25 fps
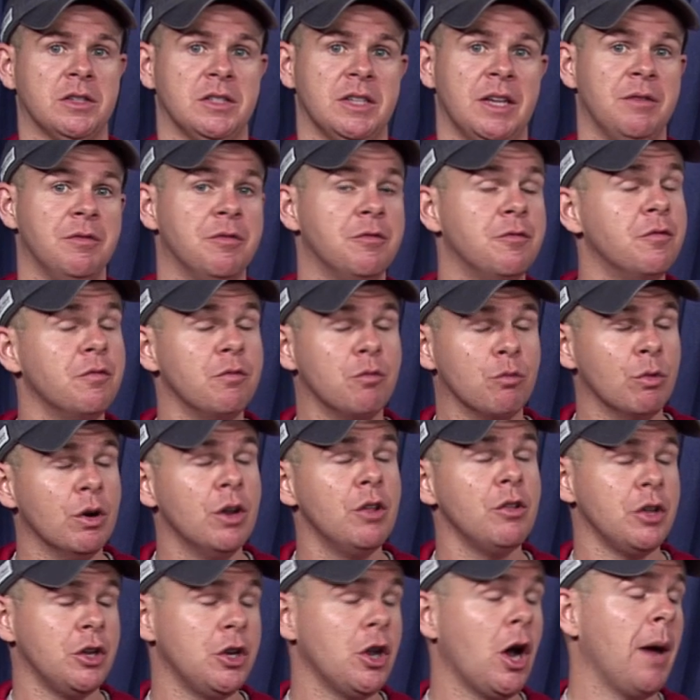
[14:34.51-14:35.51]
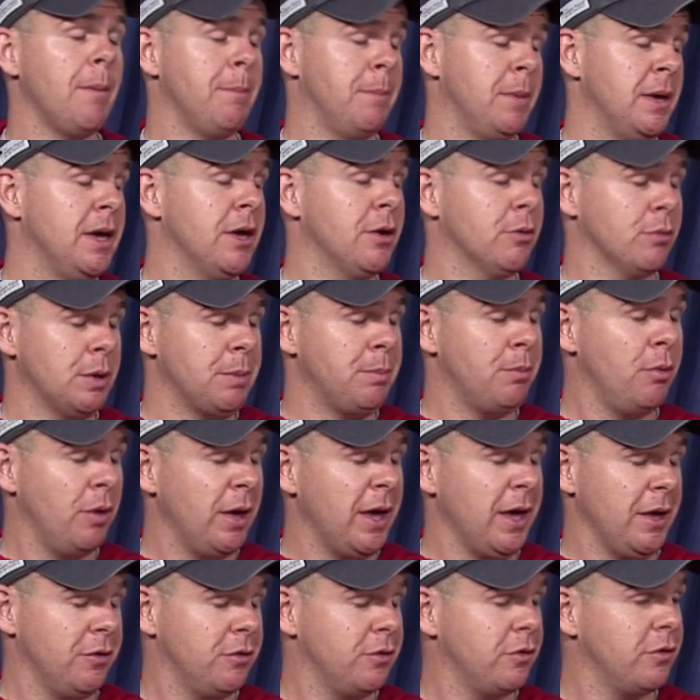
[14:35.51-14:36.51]
and really not being
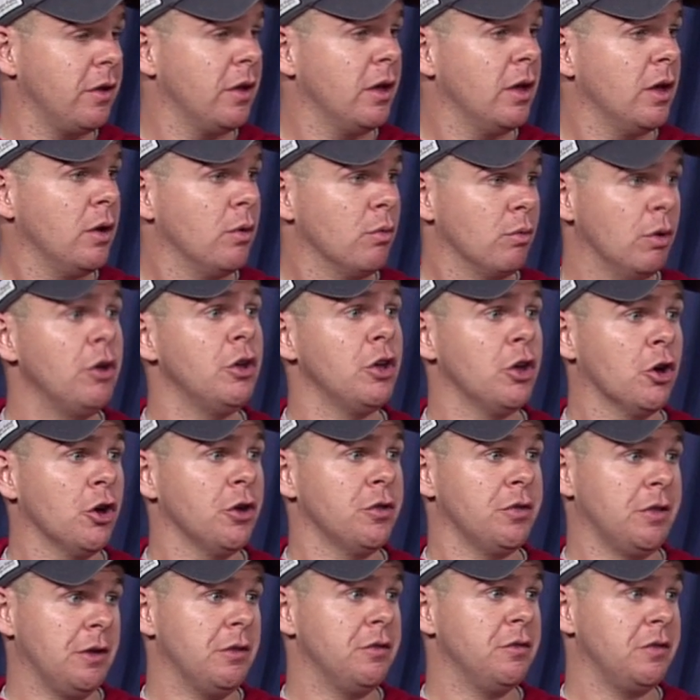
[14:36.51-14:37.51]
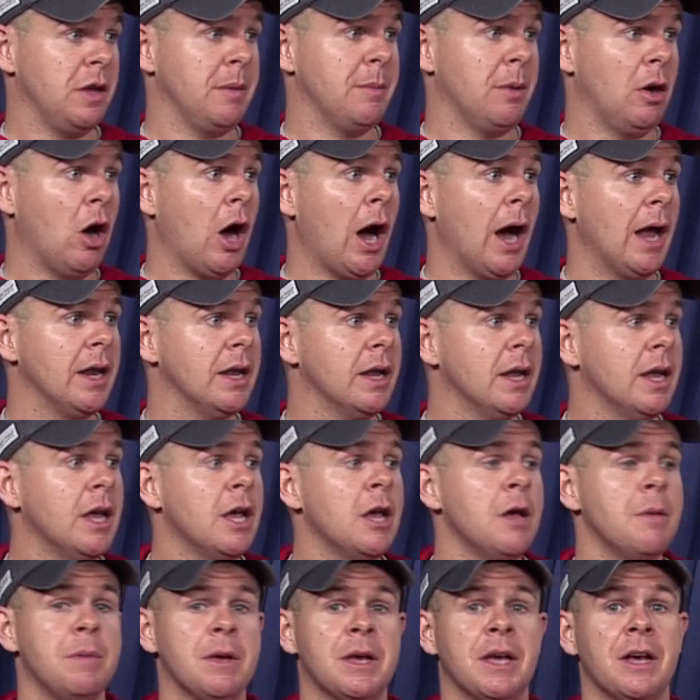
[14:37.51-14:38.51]
replaced really hurt this team a lot
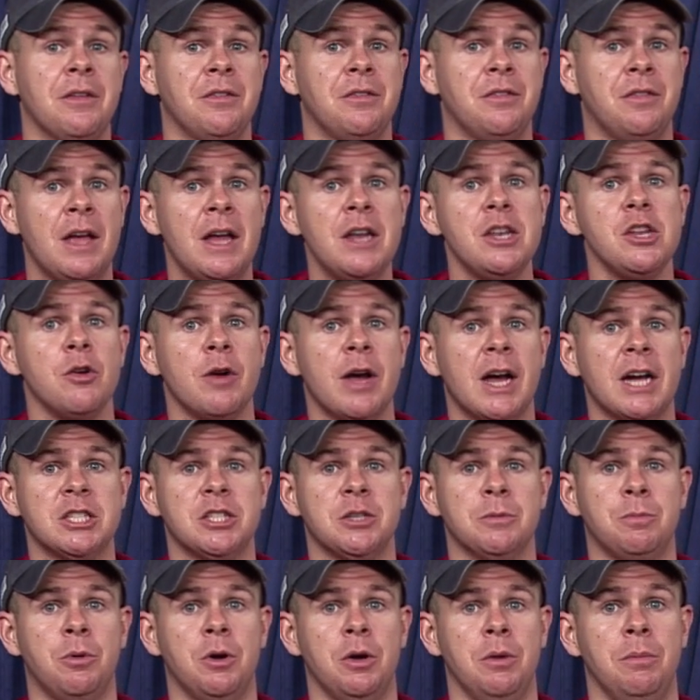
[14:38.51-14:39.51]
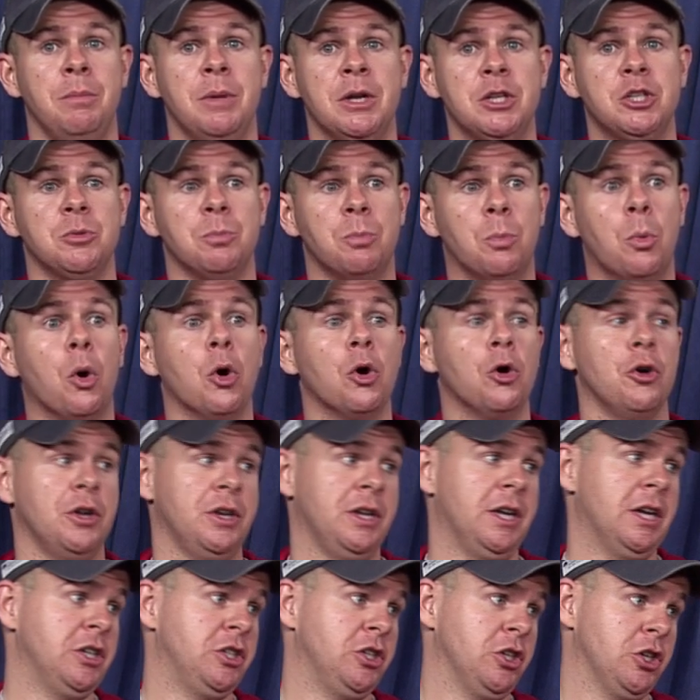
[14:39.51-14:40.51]
because then you had to put Mitch
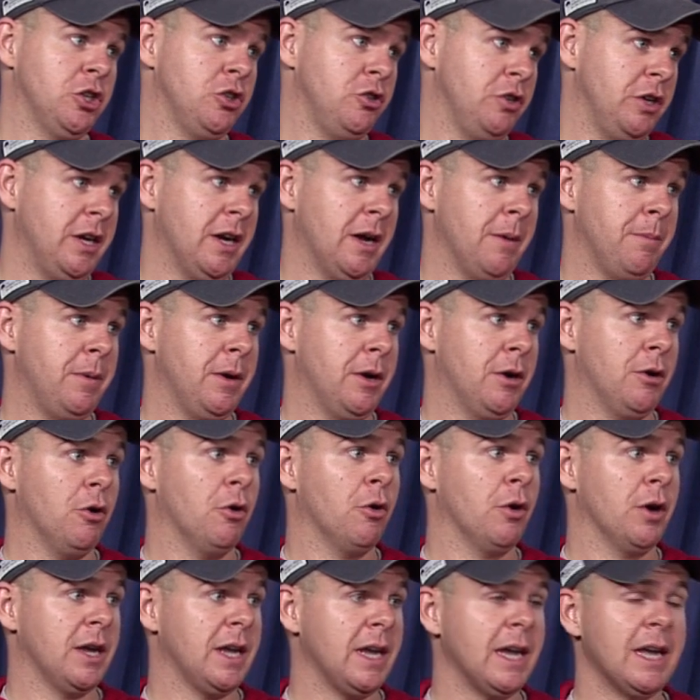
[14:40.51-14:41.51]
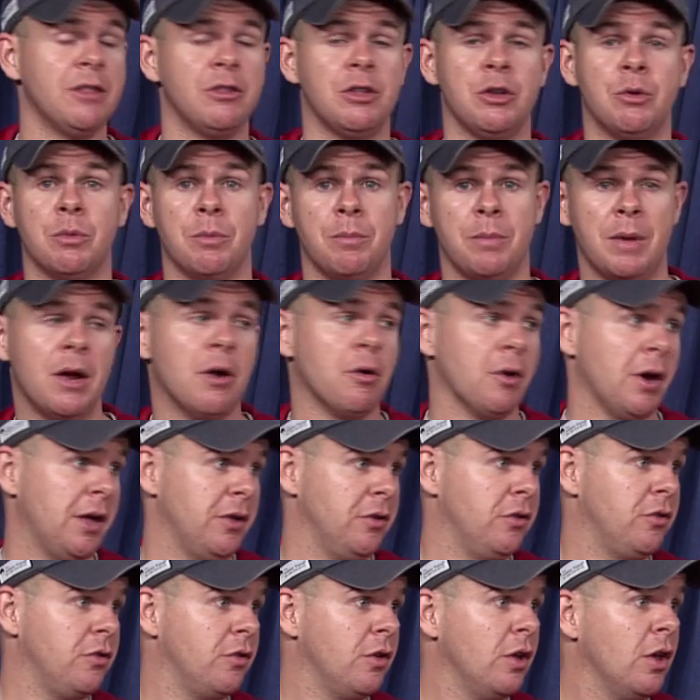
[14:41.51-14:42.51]
Moreland as your cleanup hitter or Hanley
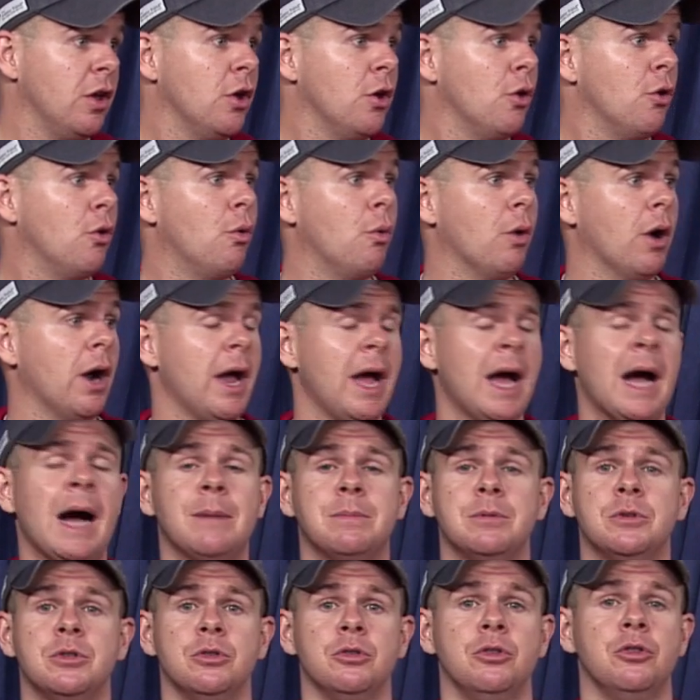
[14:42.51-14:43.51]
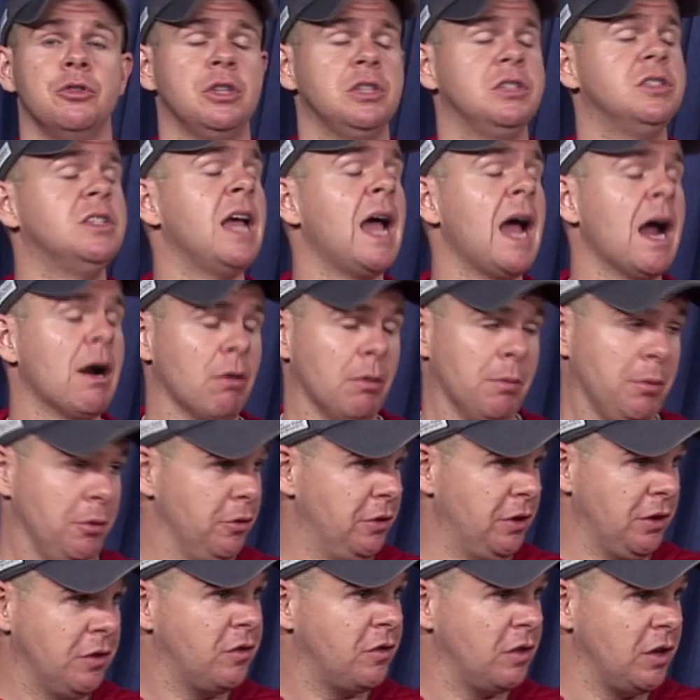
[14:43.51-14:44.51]
Ramirez, who were absolutely terrible
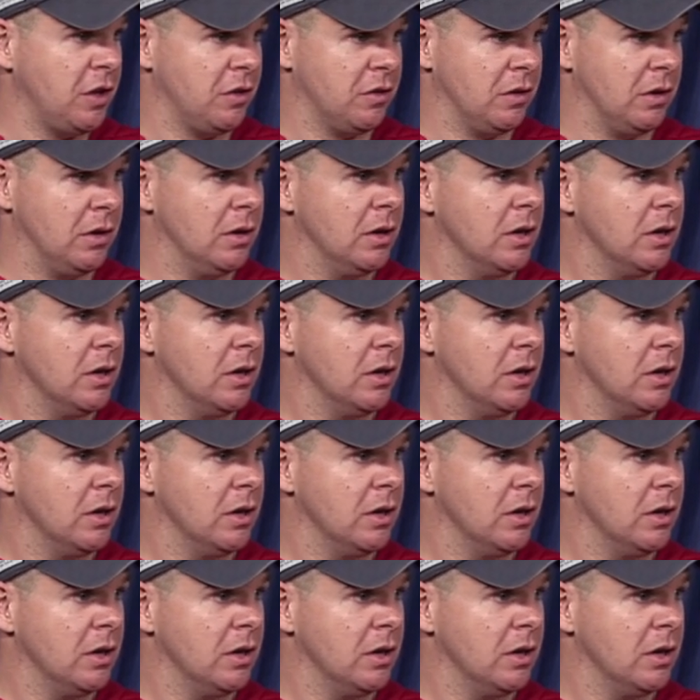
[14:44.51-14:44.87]
this season.